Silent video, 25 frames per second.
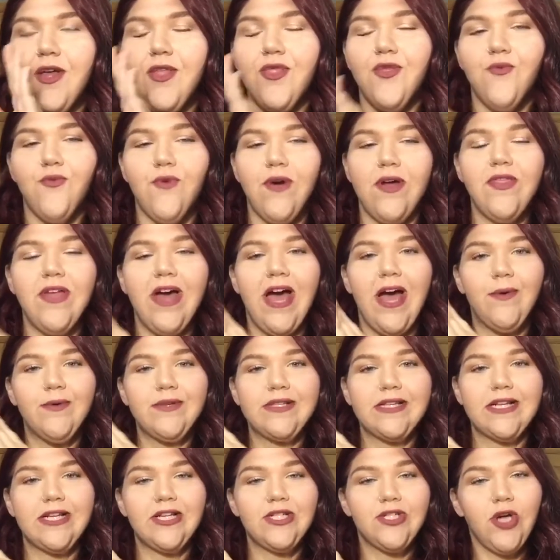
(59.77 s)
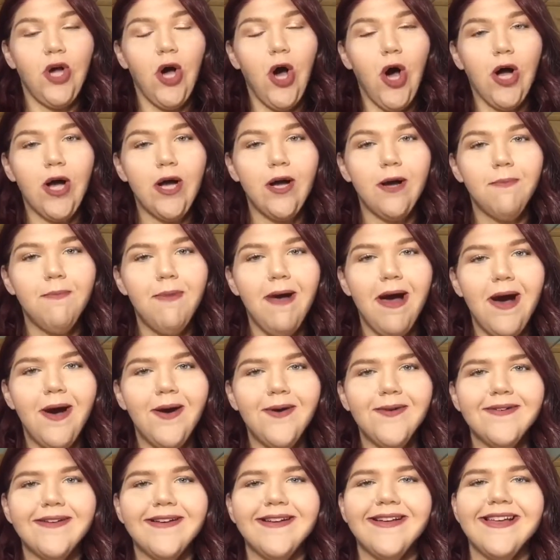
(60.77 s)
the red that I was going to talk
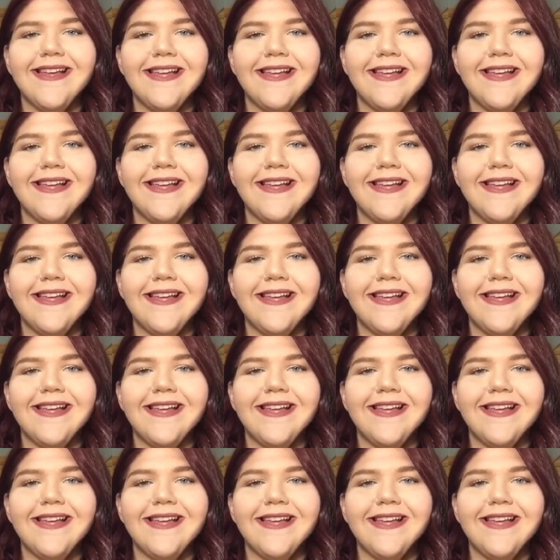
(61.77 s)
about